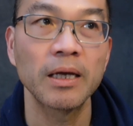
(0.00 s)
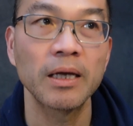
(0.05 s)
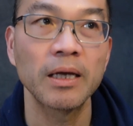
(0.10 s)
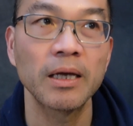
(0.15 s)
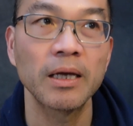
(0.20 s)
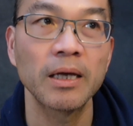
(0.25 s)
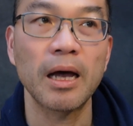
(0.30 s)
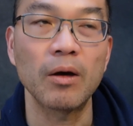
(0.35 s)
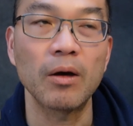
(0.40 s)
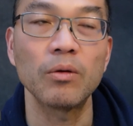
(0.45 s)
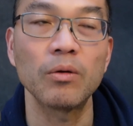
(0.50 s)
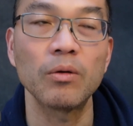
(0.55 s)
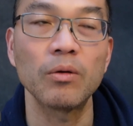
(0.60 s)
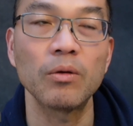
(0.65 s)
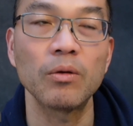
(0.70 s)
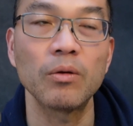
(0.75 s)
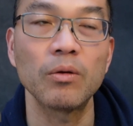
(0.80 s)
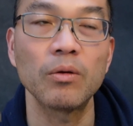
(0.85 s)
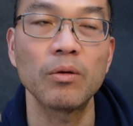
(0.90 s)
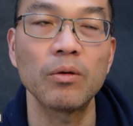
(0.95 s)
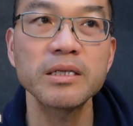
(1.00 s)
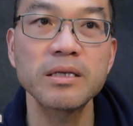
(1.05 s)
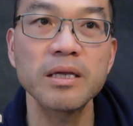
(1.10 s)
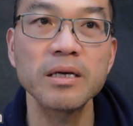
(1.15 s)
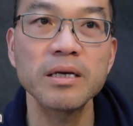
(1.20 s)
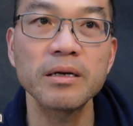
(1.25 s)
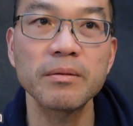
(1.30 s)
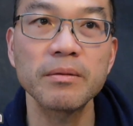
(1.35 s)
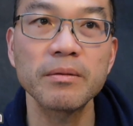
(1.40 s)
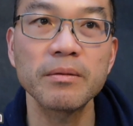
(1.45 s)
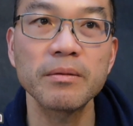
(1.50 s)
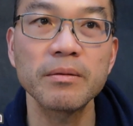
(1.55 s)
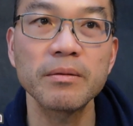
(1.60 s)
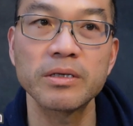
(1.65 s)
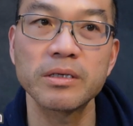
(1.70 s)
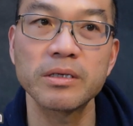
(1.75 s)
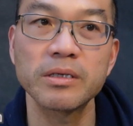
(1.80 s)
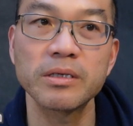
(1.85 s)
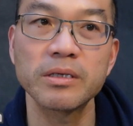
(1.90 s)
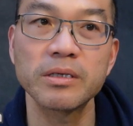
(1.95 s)
Now, let's think about
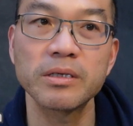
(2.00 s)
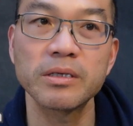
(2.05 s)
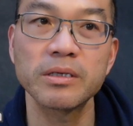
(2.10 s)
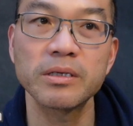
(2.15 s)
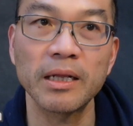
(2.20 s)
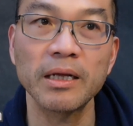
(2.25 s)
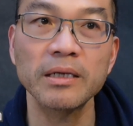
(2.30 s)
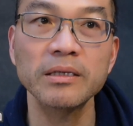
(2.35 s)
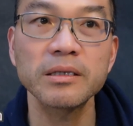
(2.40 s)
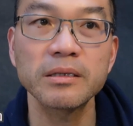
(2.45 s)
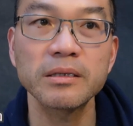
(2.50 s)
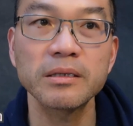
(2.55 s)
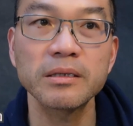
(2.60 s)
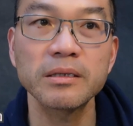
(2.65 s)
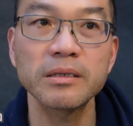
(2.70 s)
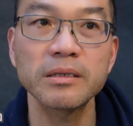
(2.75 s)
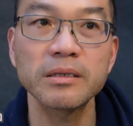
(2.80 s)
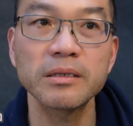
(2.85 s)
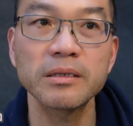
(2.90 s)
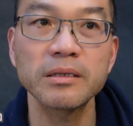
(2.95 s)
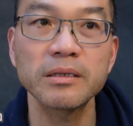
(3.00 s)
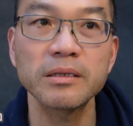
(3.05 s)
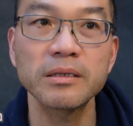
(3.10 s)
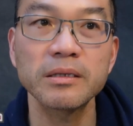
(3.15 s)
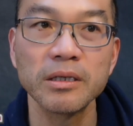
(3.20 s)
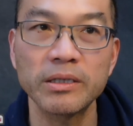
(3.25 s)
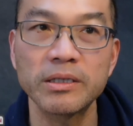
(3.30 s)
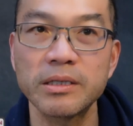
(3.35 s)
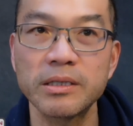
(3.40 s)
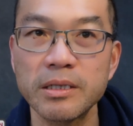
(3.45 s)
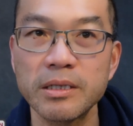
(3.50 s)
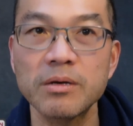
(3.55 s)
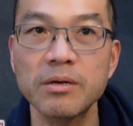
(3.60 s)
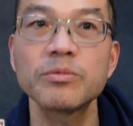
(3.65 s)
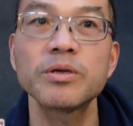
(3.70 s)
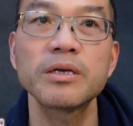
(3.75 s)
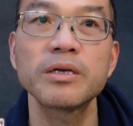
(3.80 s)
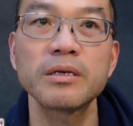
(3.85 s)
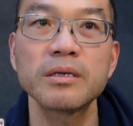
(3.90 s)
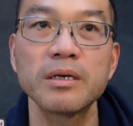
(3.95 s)
this. I like to, when I see
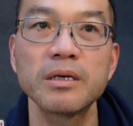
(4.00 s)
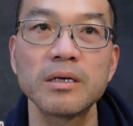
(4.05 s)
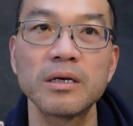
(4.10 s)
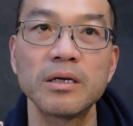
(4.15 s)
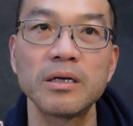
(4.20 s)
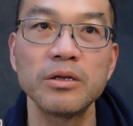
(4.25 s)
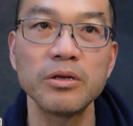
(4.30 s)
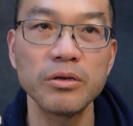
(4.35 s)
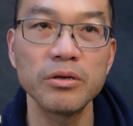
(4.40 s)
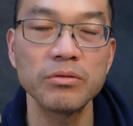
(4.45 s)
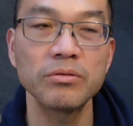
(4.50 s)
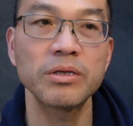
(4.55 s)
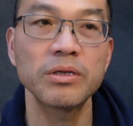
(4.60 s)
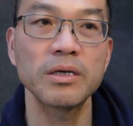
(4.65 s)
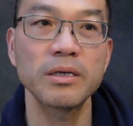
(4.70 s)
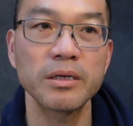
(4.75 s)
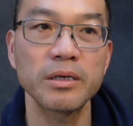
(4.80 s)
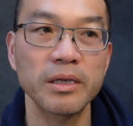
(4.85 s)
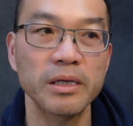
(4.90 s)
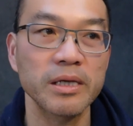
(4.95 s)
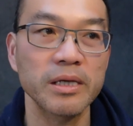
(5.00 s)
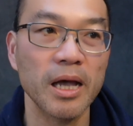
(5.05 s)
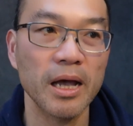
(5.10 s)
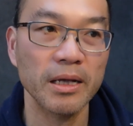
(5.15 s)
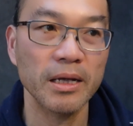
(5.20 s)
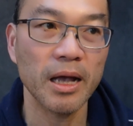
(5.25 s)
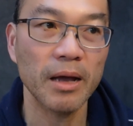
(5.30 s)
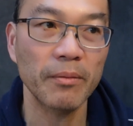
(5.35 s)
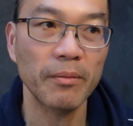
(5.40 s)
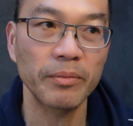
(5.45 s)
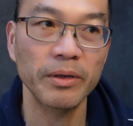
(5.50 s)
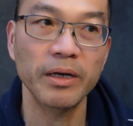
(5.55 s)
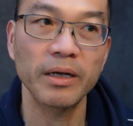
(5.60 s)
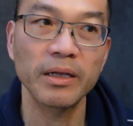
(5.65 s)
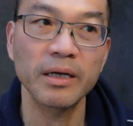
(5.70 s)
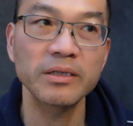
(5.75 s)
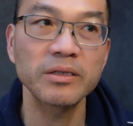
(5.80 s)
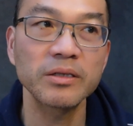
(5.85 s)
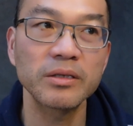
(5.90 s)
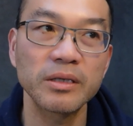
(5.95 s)
something, a new thing that's happening, I
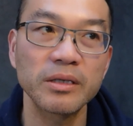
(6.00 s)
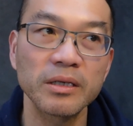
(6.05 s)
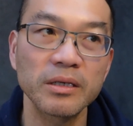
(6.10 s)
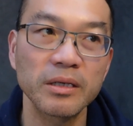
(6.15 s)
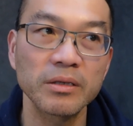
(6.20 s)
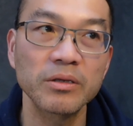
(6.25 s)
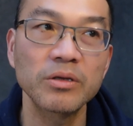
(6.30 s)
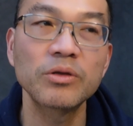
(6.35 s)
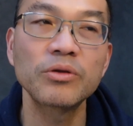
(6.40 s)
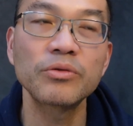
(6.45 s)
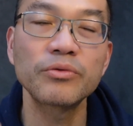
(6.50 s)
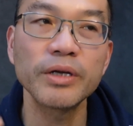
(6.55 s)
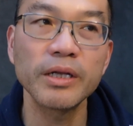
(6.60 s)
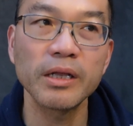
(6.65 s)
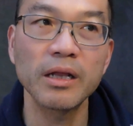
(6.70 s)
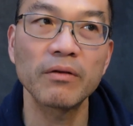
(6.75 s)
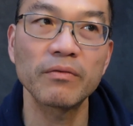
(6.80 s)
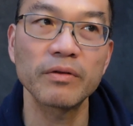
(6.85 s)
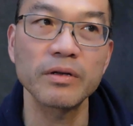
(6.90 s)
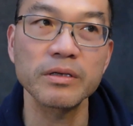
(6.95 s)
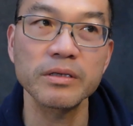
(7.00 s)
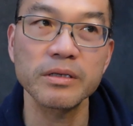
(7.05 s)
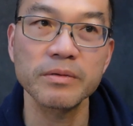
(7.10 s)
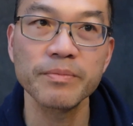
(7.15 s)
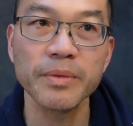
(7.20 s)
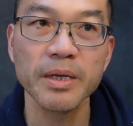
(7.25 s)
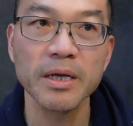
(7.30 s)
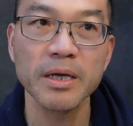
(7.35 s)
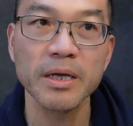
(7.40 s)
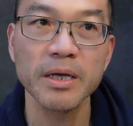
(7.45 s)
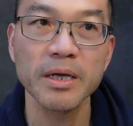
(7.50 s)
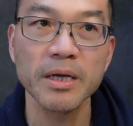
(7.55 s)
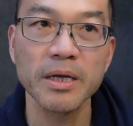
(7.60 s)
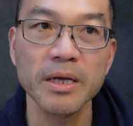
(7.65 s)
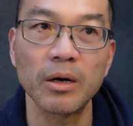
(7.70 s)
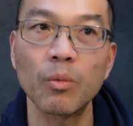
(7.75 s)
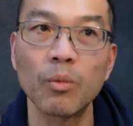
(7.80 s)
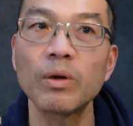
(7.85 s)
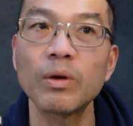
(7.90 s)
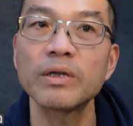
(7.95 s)
like to think in three levels,
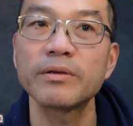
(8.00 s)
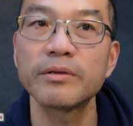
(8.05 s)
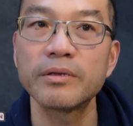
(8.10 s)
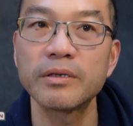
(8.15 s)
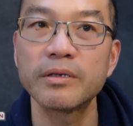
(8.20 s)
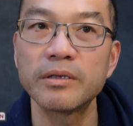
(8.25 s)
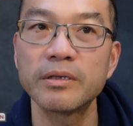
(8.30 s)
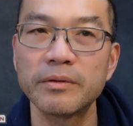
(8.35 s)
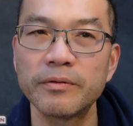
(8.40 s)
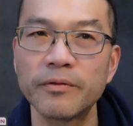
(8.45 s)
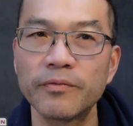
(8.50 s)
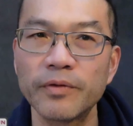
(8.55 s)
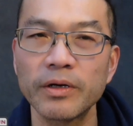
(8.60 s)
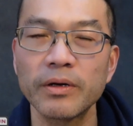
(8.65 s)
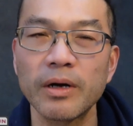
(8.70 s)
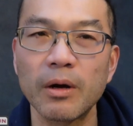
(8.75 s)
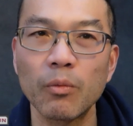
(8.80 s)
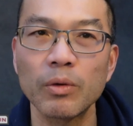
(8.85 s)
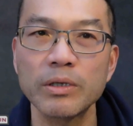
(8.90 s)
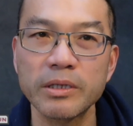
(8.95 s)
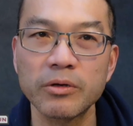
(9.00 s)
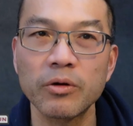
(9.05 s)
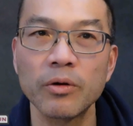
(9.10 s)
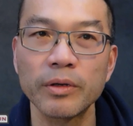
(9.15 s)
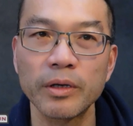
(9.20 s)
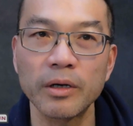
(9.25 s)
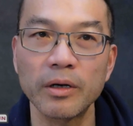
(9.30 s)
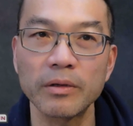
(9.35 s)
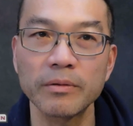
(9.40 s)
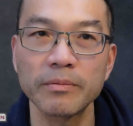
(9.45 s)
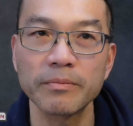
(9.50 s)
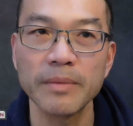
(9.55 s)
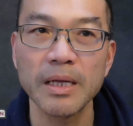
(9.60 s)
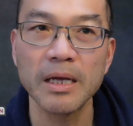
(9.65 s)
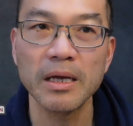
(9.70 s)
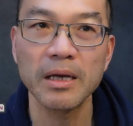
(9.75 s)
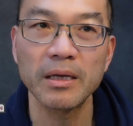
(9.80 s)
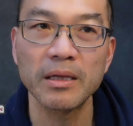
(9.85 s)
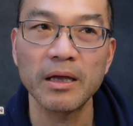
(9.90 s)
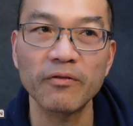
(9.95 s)
to figure out what's going on.
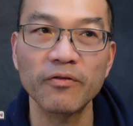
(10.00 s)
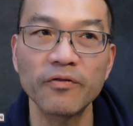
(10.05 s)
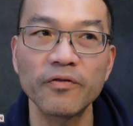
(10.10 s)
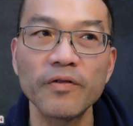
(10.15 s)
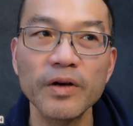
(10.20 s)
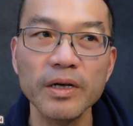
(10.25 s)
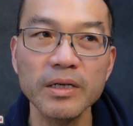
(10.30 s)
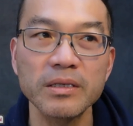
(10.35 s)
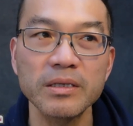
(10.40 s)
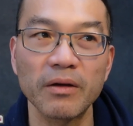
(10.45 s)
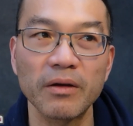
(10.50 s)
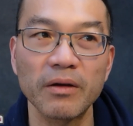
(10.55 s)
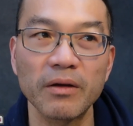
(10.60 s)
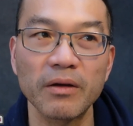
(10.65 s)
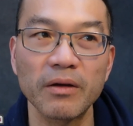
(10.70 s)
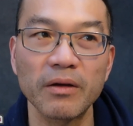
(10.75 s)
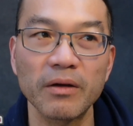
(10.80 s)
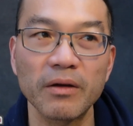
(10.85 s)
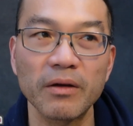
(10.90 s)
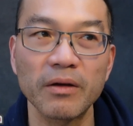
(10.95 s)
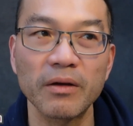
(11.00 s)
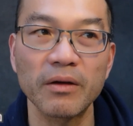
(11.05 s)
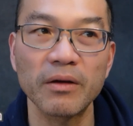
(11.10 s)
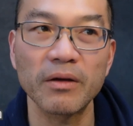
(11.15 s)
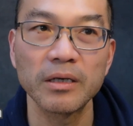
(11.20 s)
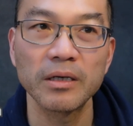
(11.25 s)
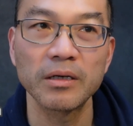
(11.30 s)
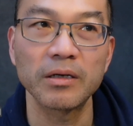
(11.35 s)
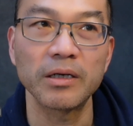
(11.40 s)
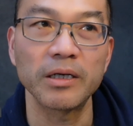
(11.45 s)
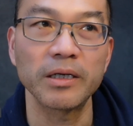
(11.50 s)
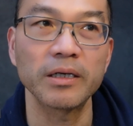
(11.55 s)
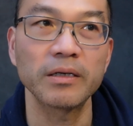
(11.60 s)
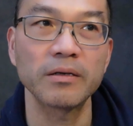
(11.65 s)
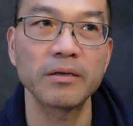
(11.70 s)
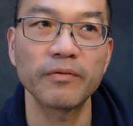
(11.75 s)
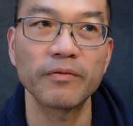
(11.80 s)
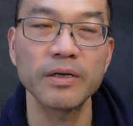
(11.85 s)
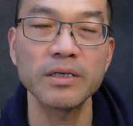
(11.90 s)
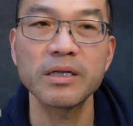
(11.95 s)
That first level, right, or
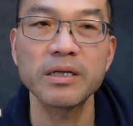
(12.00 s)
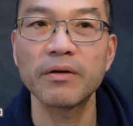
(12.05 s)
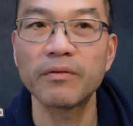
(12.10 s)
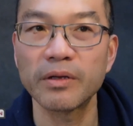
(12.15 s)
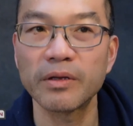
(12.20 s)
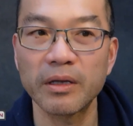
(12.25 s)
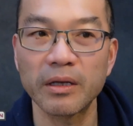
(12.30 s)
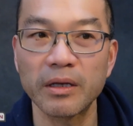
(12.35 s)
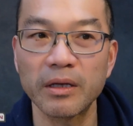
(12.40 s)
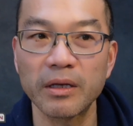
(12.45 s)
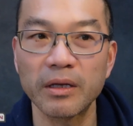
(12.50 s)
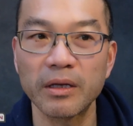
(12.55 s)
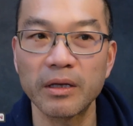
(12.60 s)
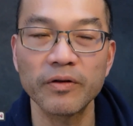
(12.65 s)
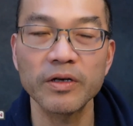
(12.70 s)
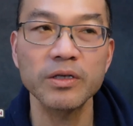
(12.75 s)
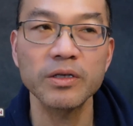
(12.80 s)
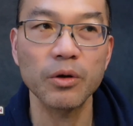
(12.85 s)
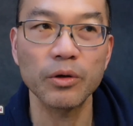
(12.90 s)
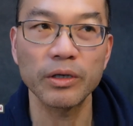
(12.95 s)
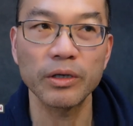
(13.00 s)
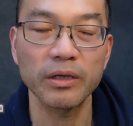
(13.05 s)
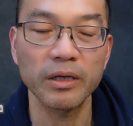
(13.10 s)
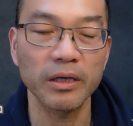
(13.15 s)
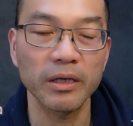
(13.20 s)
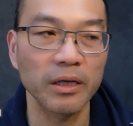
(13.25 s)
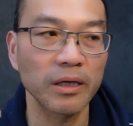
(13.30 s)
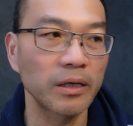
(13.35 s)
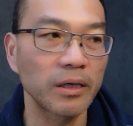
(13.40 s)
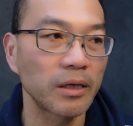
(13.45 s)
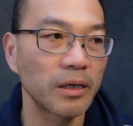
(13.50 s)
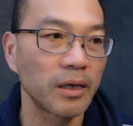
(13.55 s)
first level thinking, first order thinking,